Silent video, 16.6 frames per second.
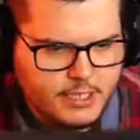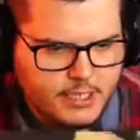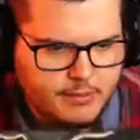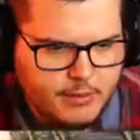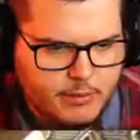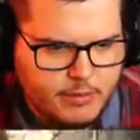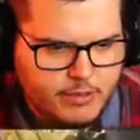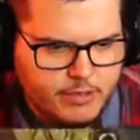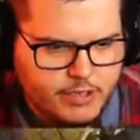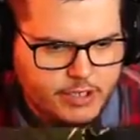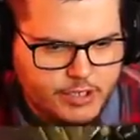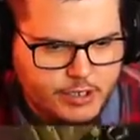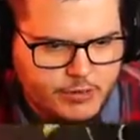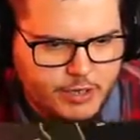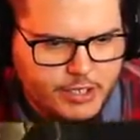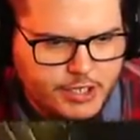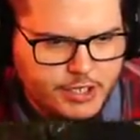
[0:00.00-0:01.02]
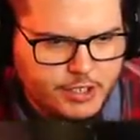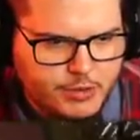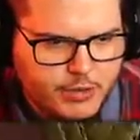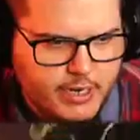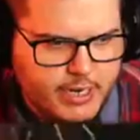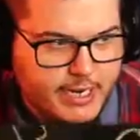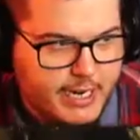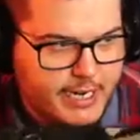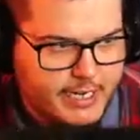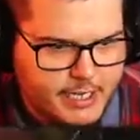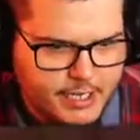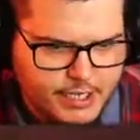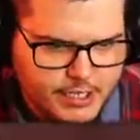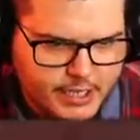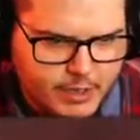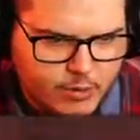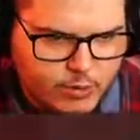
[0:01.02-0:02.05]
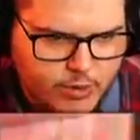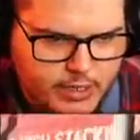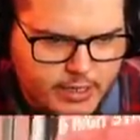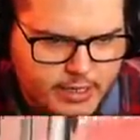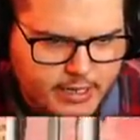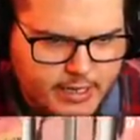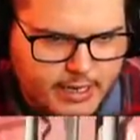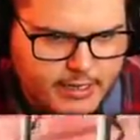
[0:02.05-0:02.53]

is gonna be one of those situations where I kind of just like want to